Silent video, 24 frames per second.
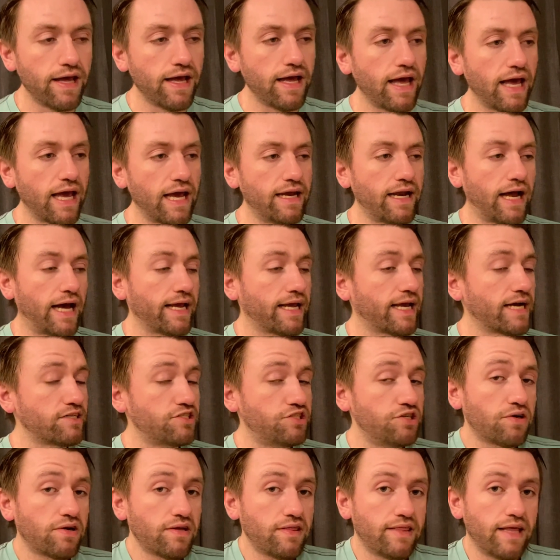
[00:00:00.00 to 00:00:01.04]
And I guess
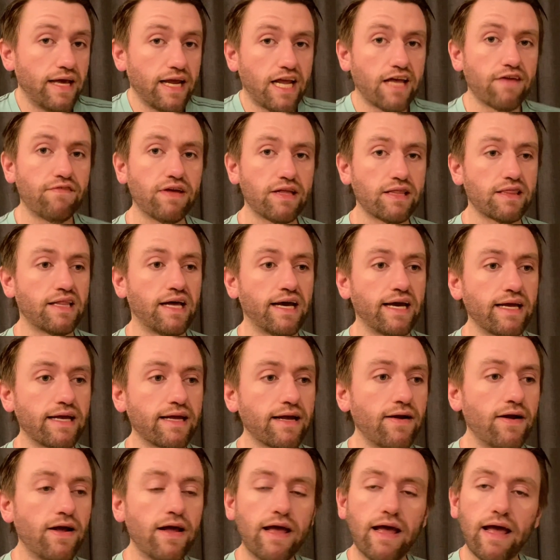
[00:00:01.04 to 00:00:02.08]
you could think of it like
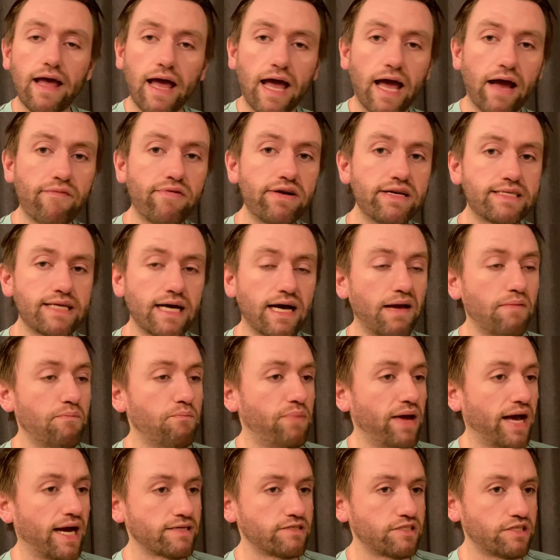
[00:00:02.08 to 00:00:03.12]
every time
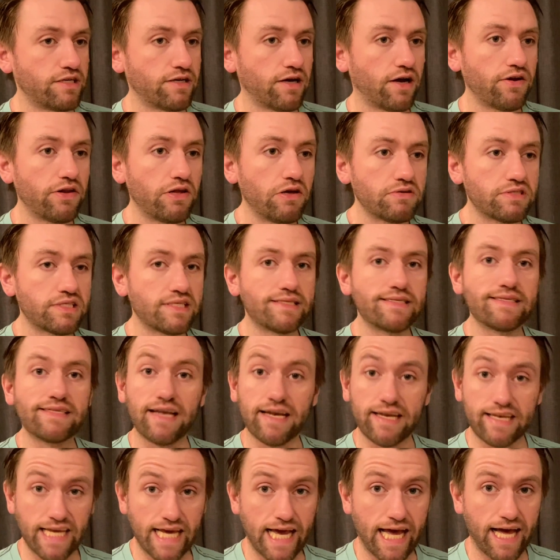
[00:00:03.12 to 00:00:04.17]
Bastiodon uses an
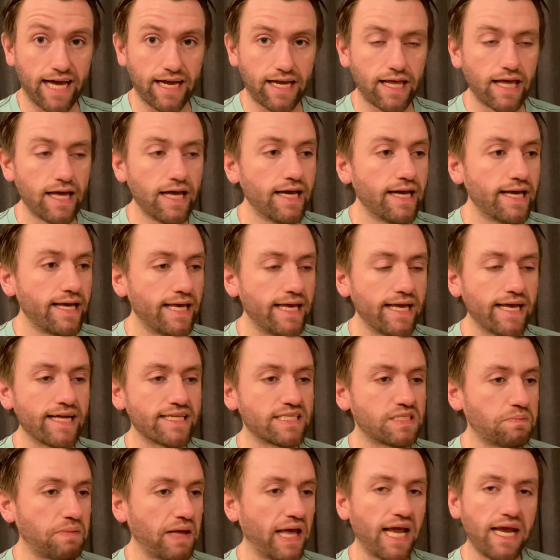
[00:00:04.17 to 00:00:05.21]
attack, he
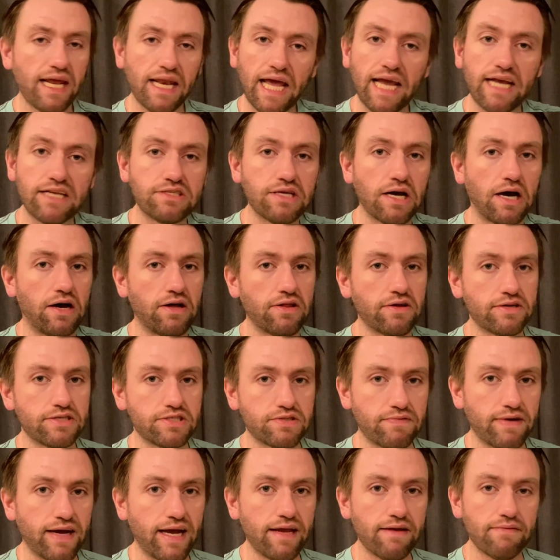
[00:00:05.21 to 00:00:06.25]
gets paid $8,
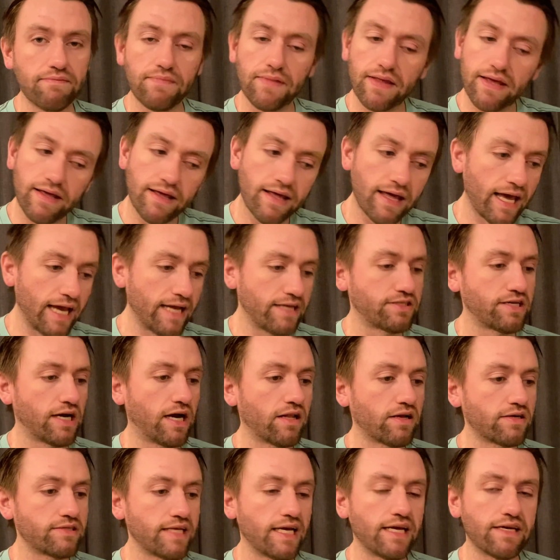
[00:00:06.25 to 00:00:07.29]
right? $8,
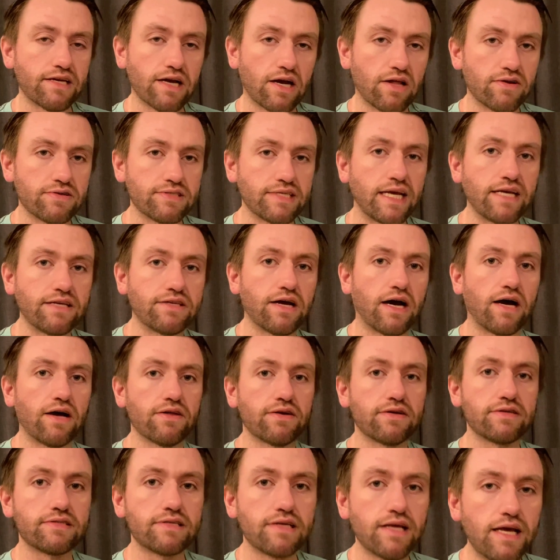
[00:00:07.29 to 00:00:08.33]
$8,
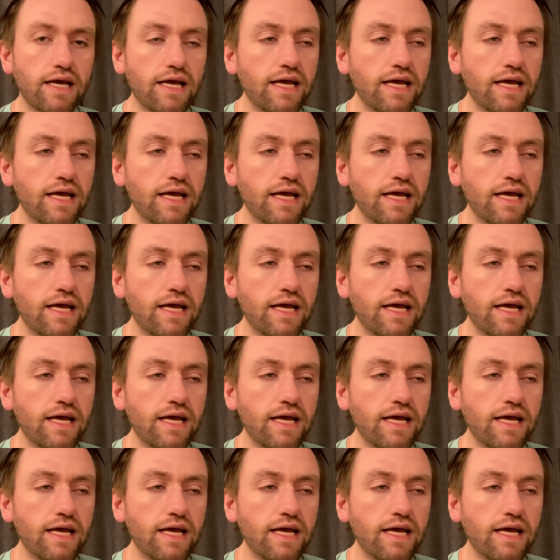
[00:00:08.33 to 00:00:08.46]
$8.